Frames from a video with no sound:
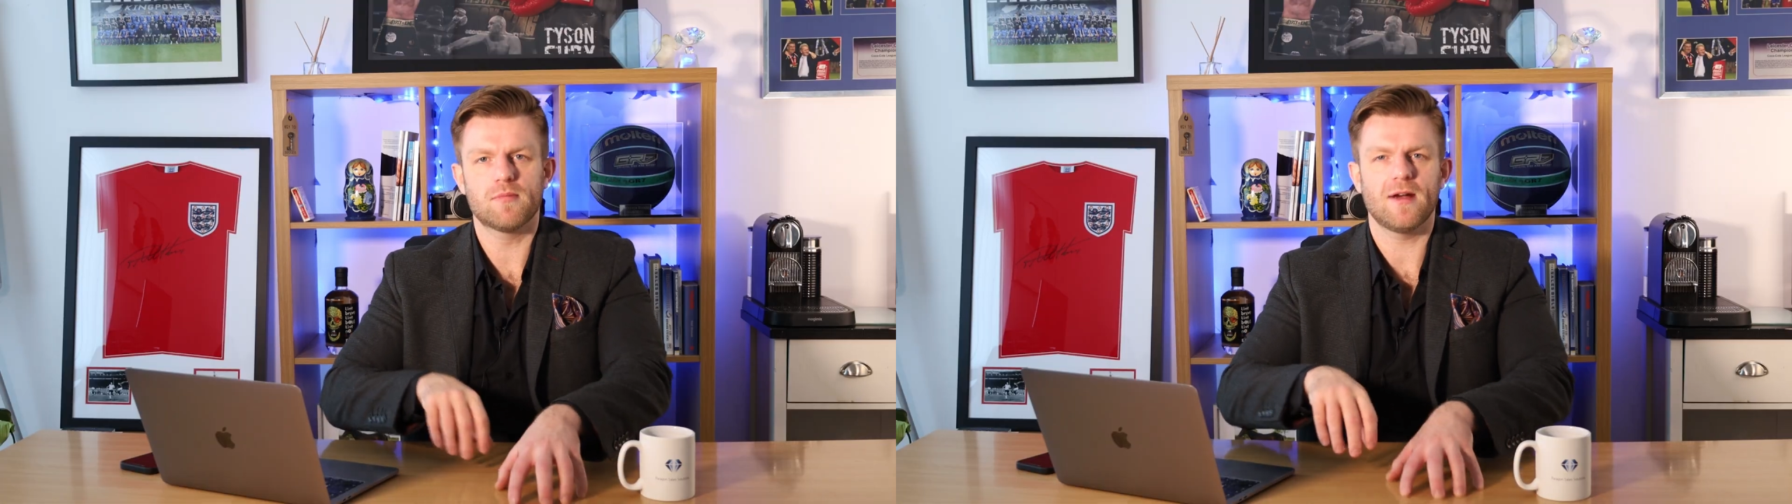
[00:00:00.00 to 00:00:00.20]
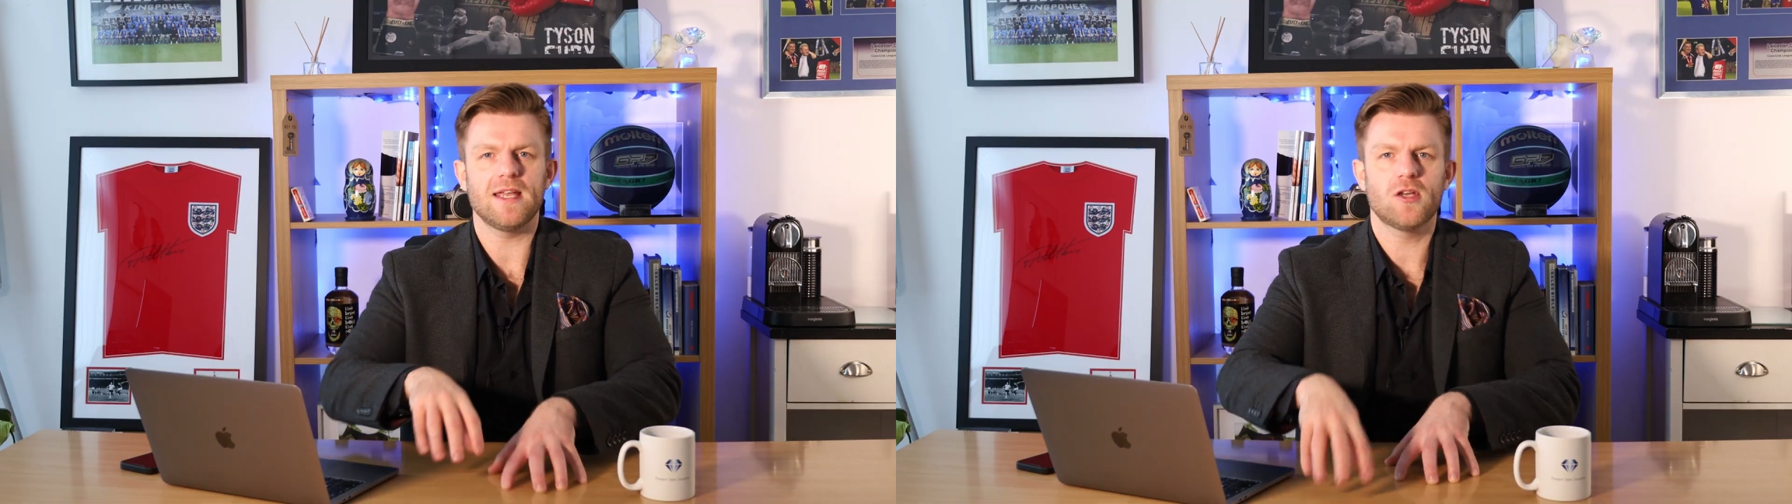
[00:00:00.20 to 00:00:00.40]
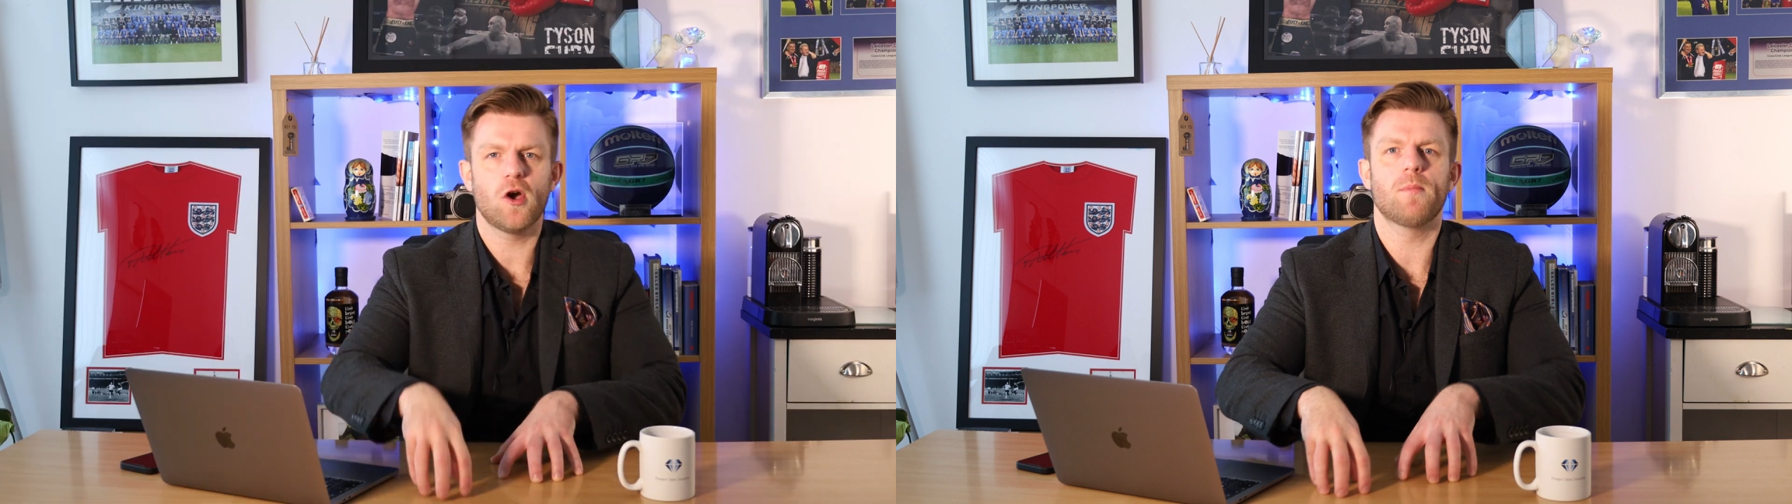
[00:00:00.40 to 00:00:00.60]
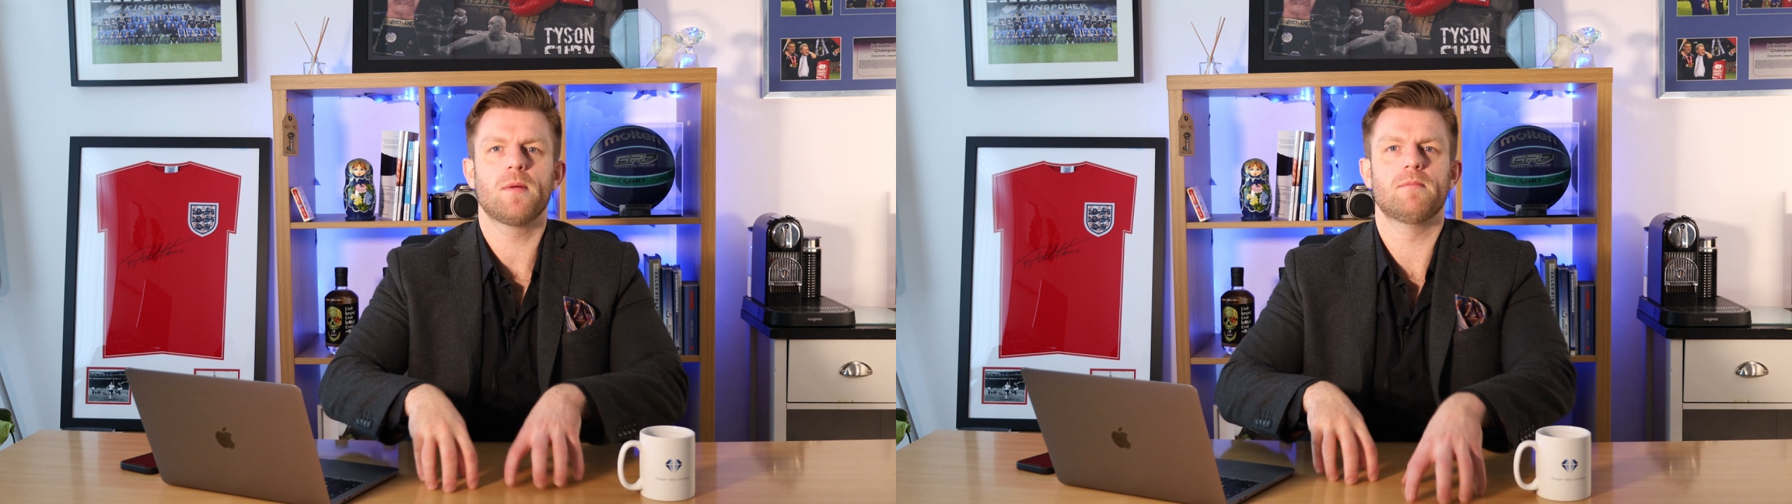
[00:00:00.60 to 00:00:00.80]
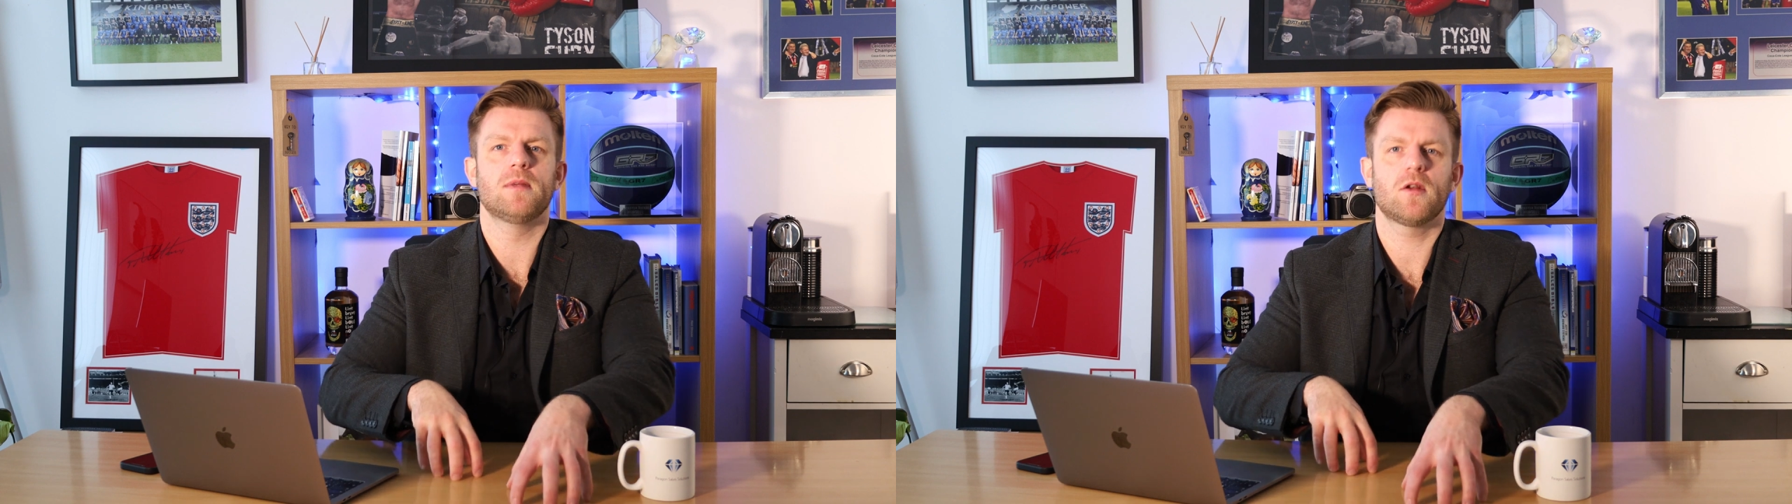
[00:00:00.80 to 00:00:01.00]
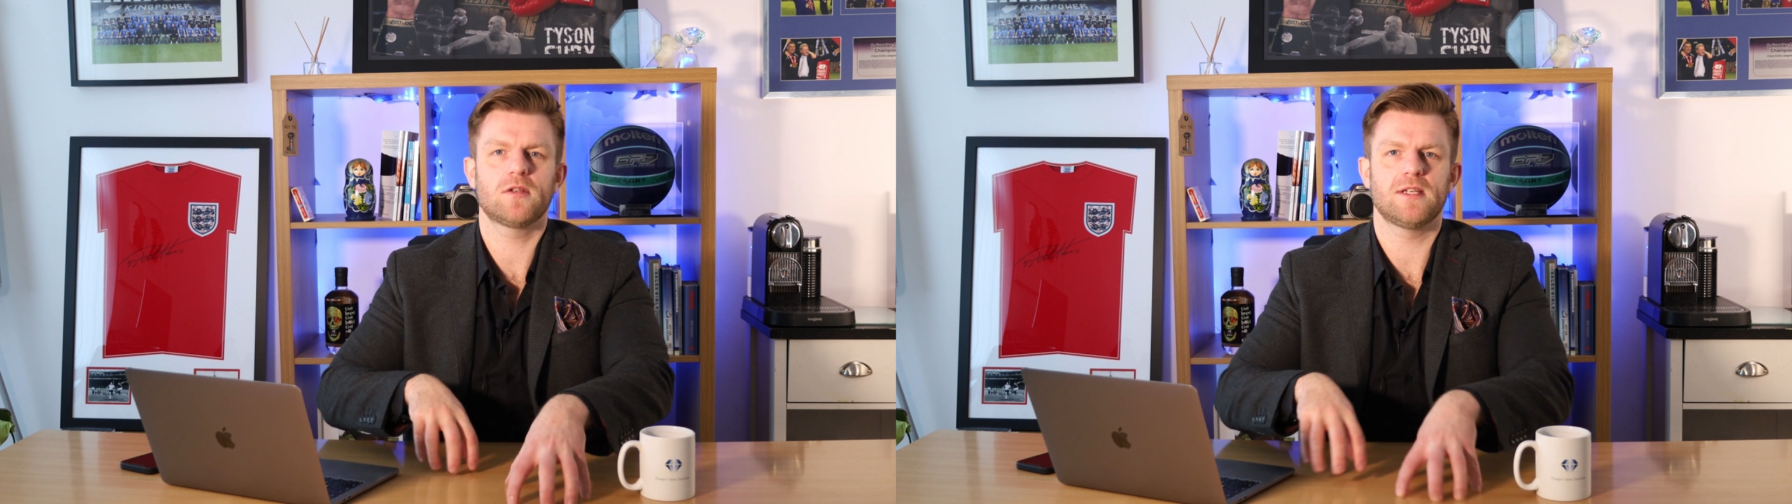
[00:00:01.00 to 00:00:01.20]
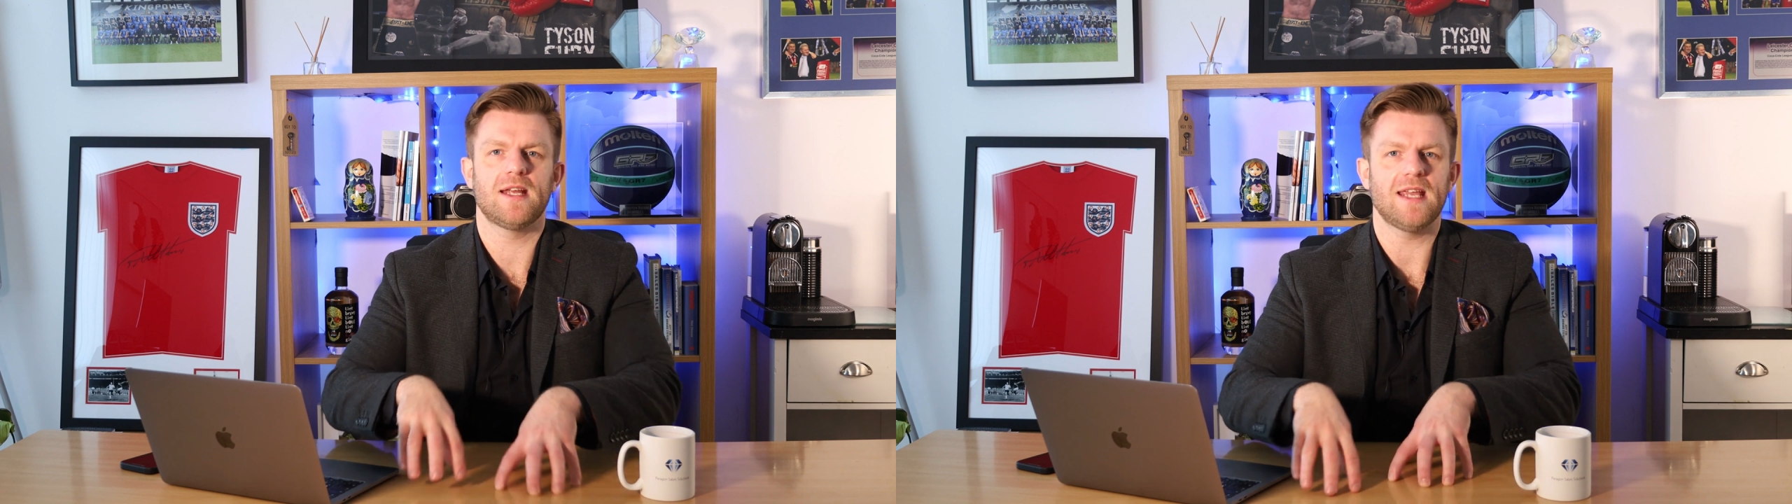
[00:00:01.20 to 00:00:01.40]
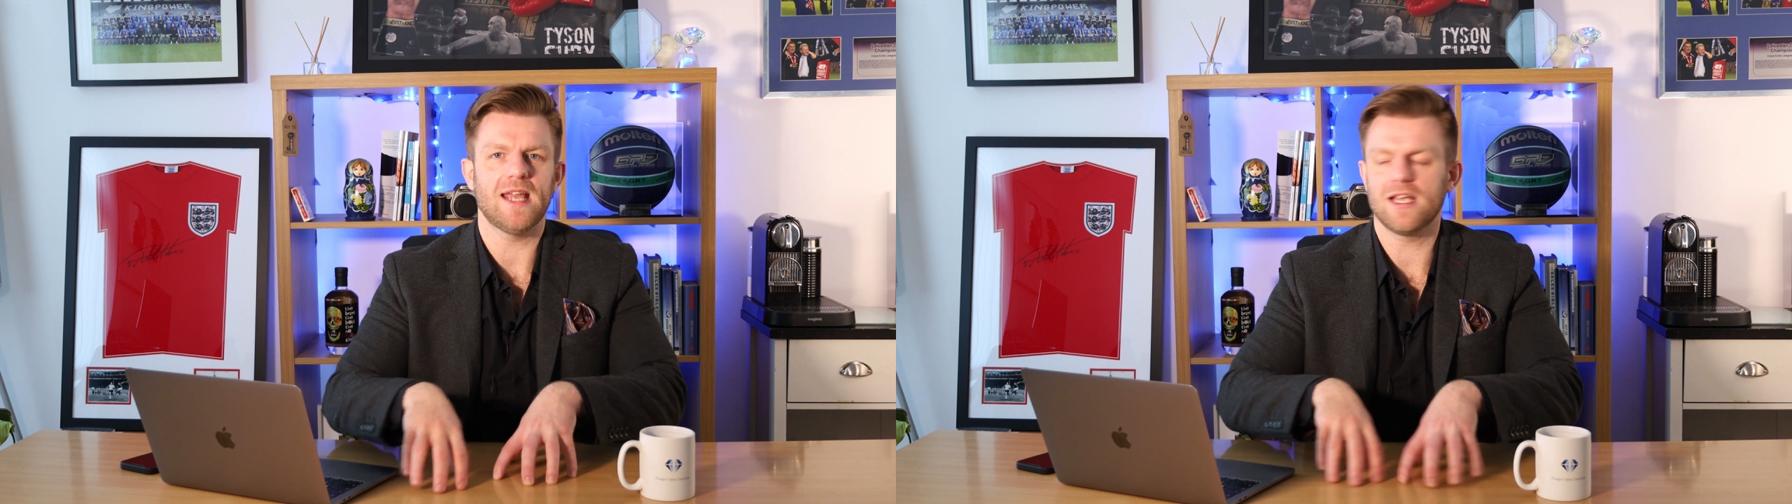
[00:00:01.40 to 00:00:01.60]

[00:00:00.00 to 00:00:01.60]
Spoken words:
break up monotony.